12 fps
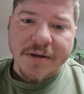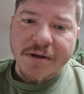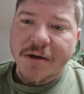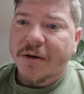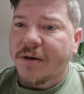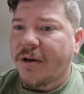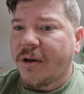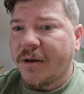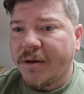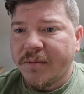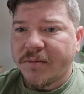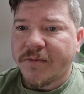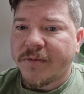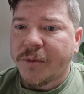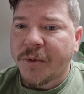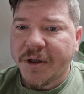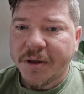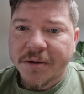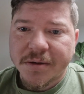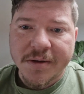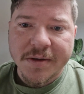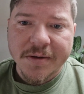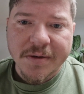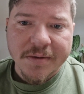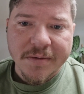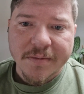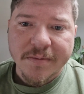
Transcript: journey, wheels,